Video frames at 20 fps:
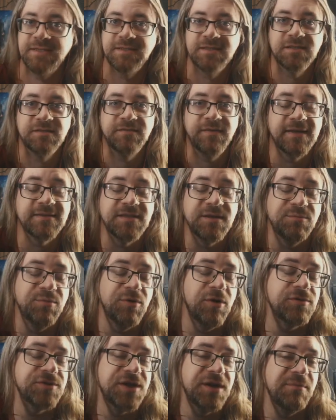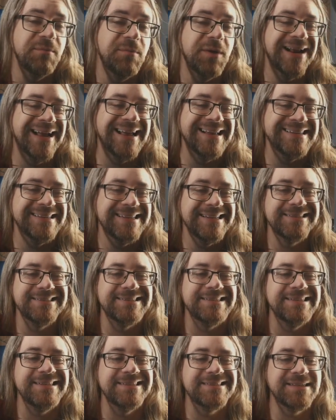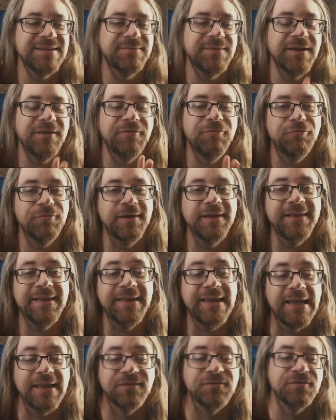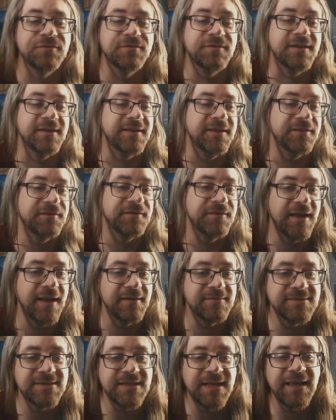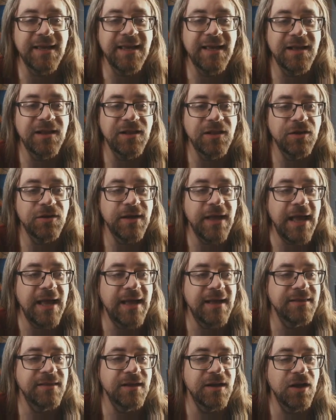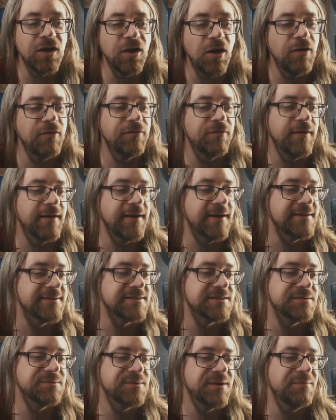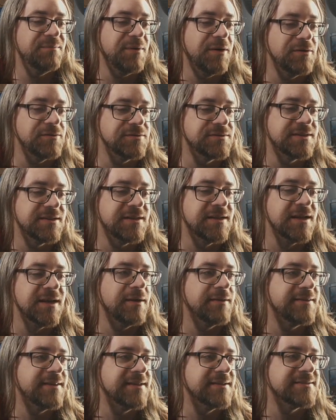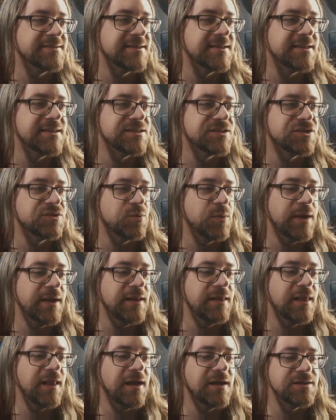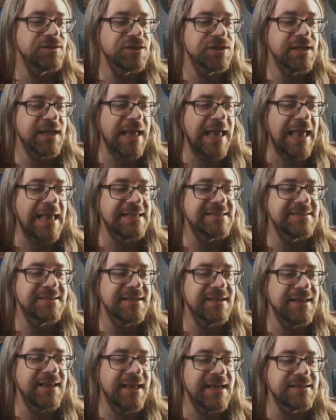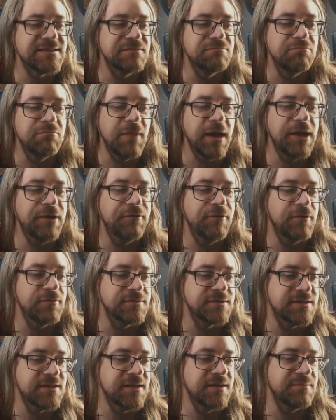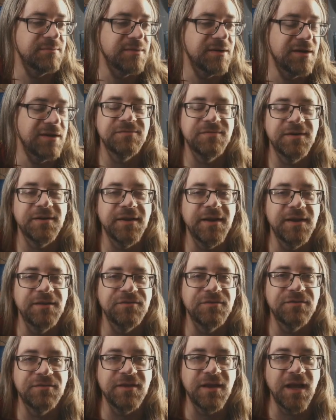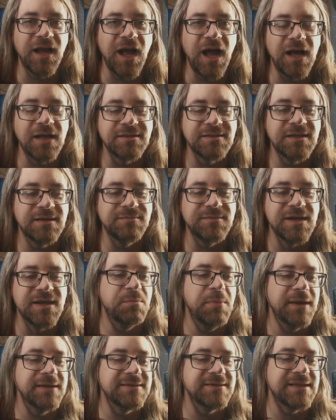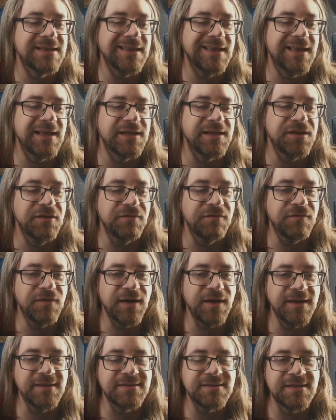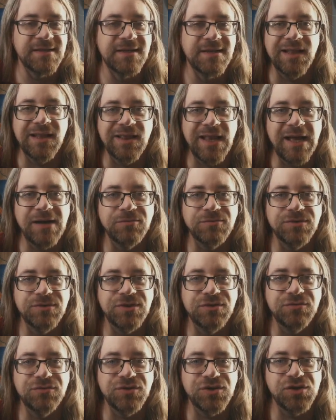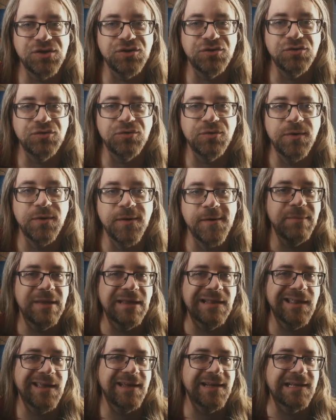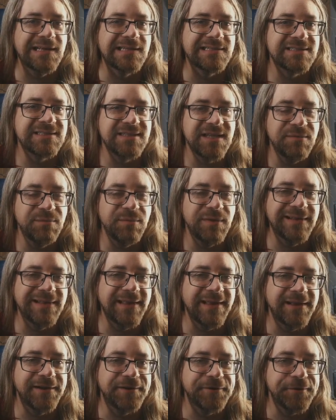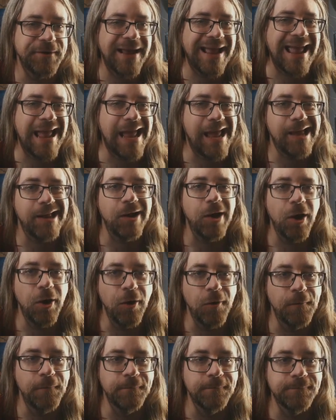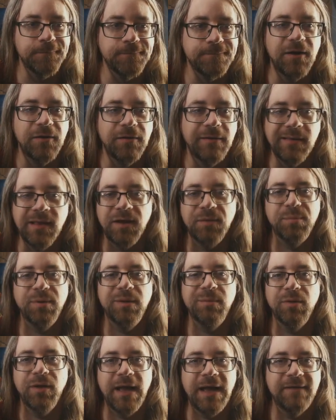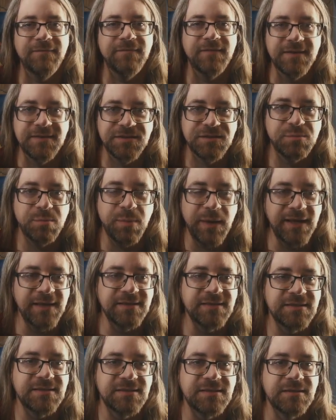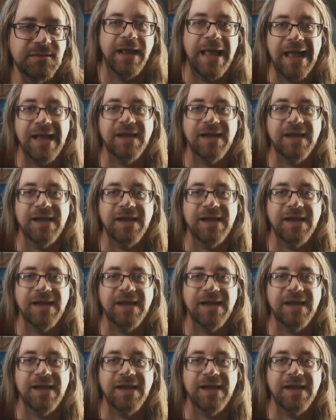season's fast approaching, but I did see something really interesting the other day. I was taking a look at the golf Reddit and somebody posted about this Swing Logic SLX Micro Sim. It's a very interesting concept. It's basically a device that allows you to emulate a simulator at home. Now, a lot of people have the space for an